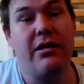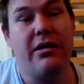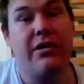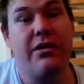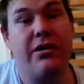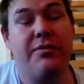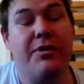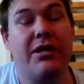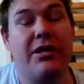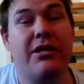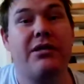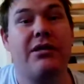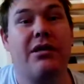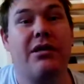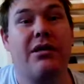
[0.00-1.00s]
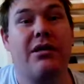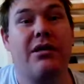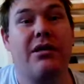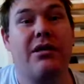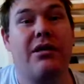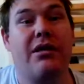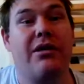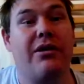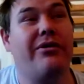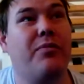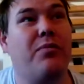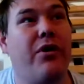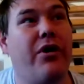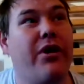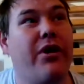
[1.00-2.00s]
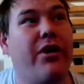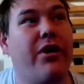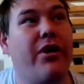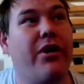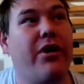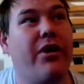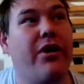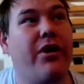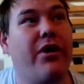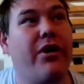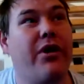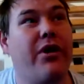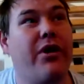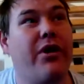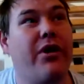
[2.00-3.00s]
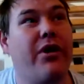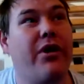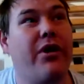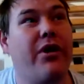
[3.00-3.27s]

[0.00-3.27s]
I don't know because I don't know what my work hours are yet.